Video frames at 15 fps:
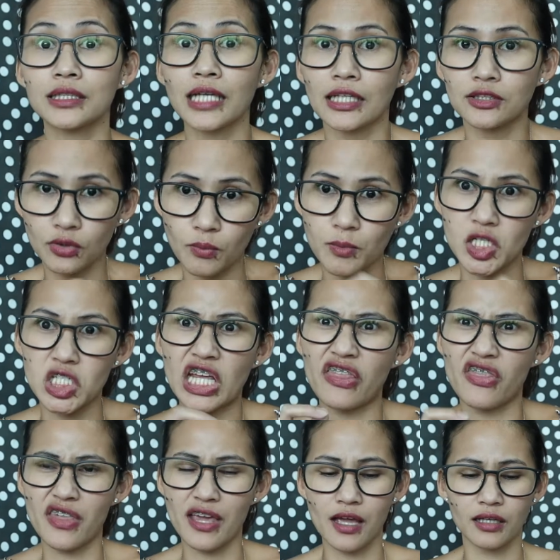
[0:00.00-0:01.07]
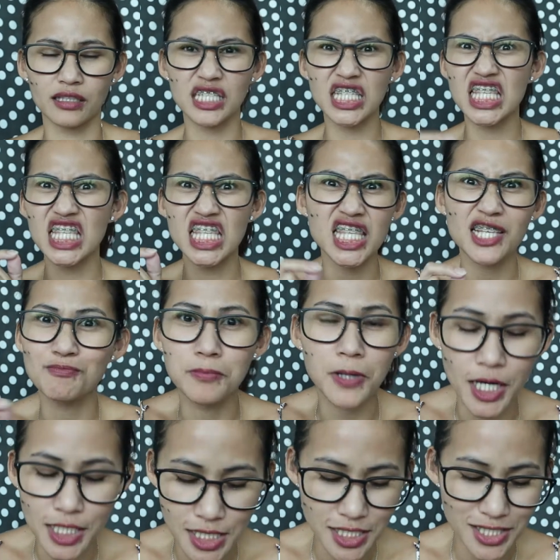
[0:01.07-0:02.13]
tattoo machine thing, the
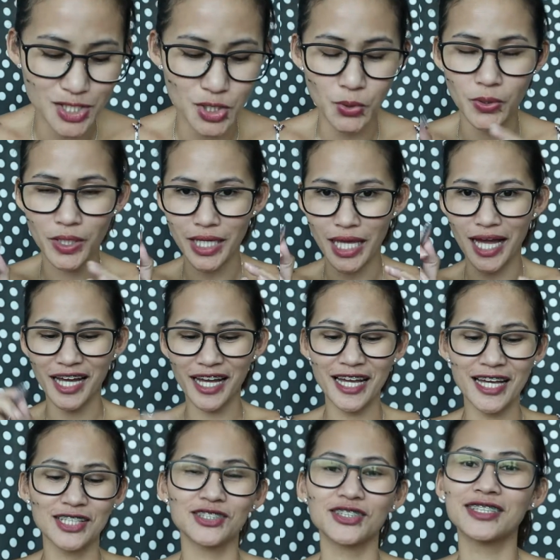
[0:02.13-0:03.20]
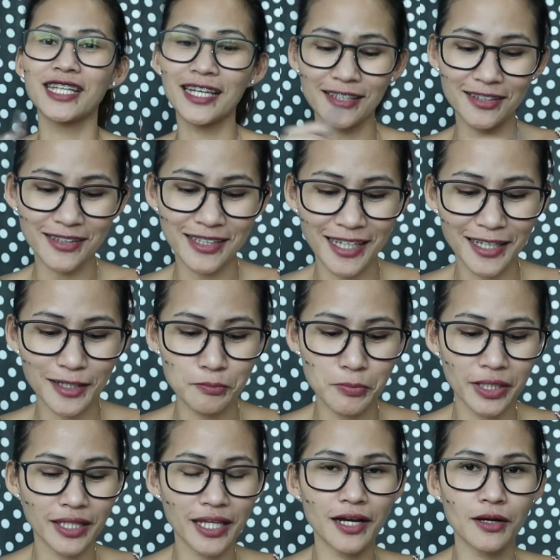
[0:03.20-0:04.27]
buzz. So yeah, so thank you, Gab.
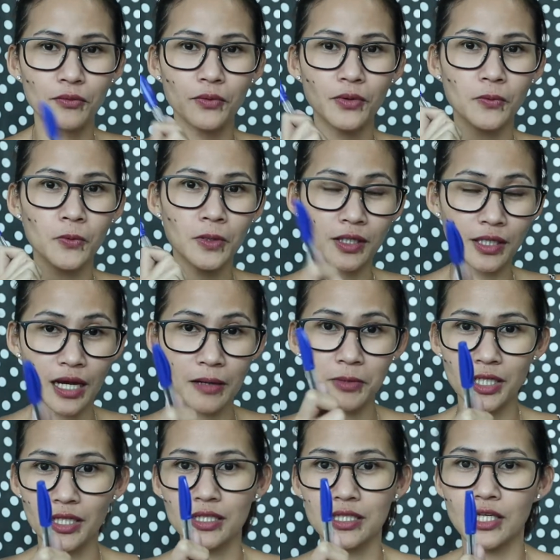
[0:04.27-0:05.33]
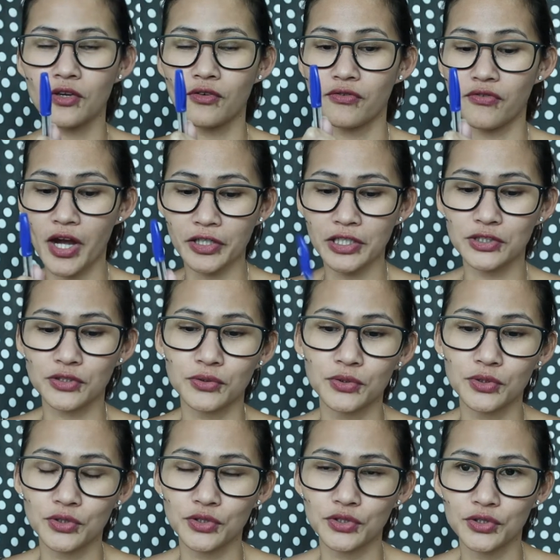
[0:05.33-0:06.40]
But yeah, I'm gonna see you very
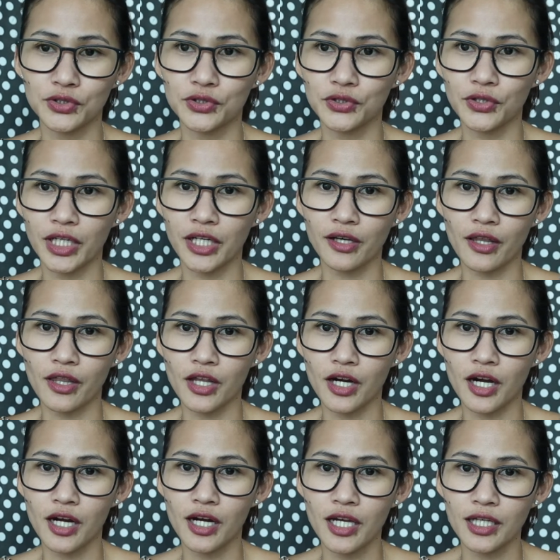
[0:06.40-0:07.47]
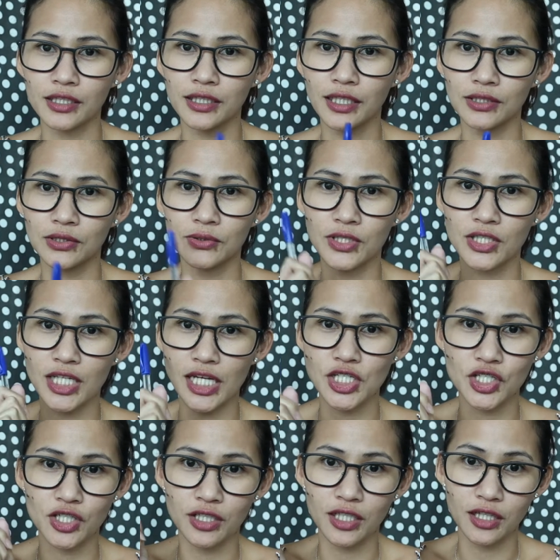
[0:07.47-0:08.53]
soon to do another tattoo
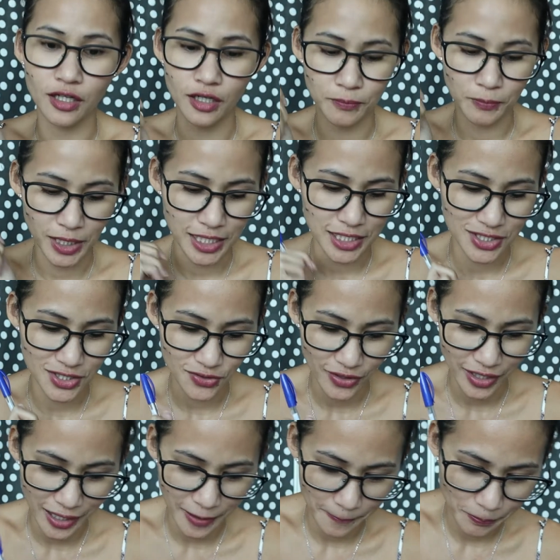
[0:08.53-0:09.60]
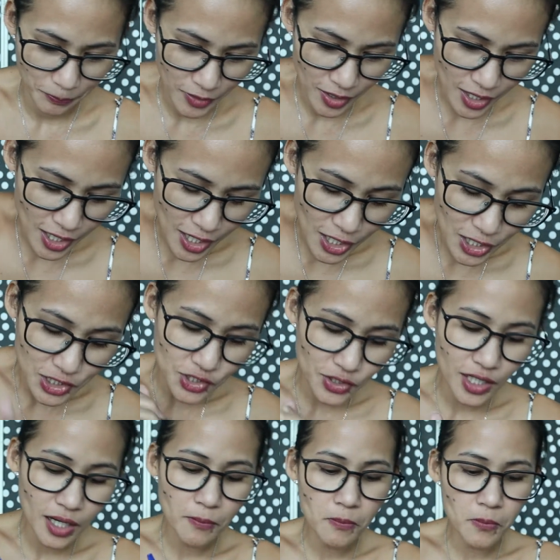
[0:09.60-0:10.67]
session in our place. So yeah, so
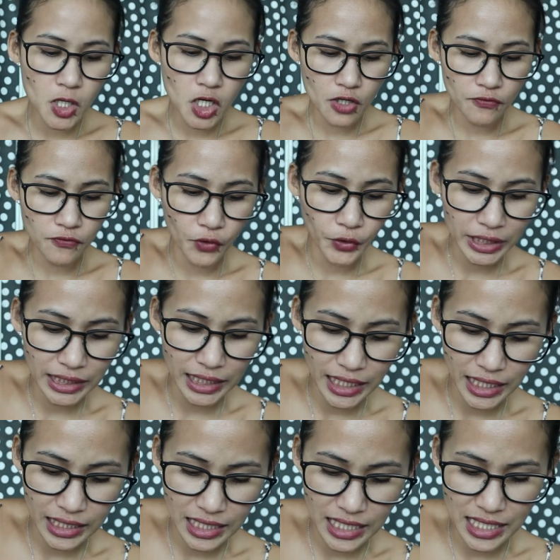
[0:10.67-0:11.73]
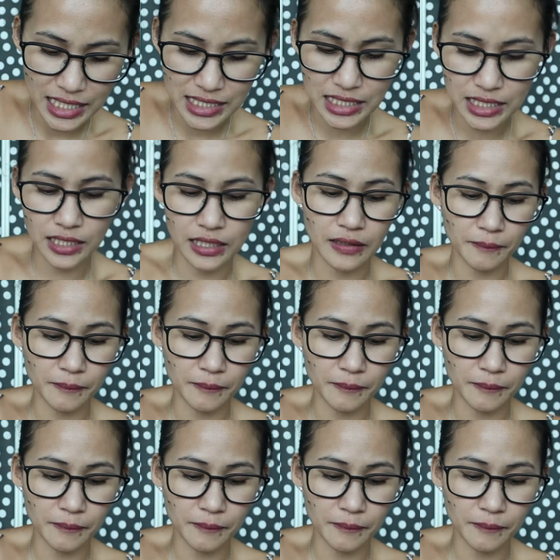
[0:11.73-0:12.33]
number 14 is